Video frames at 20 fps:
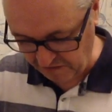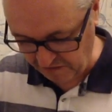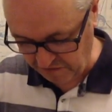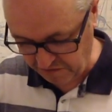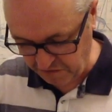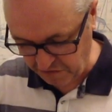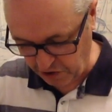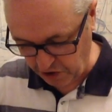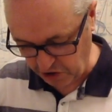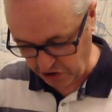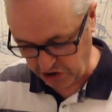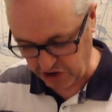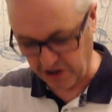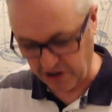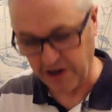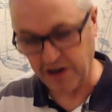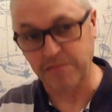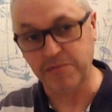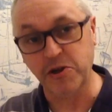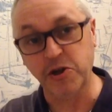first,
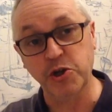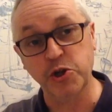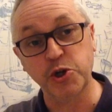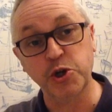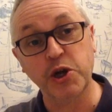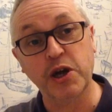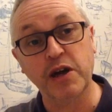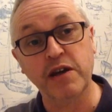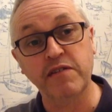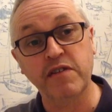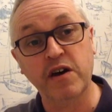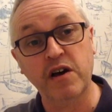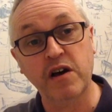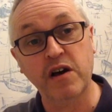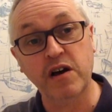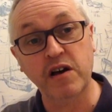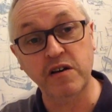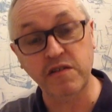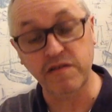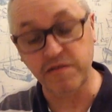and I'm going to shave
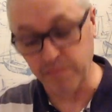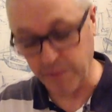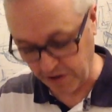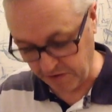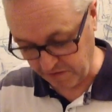half my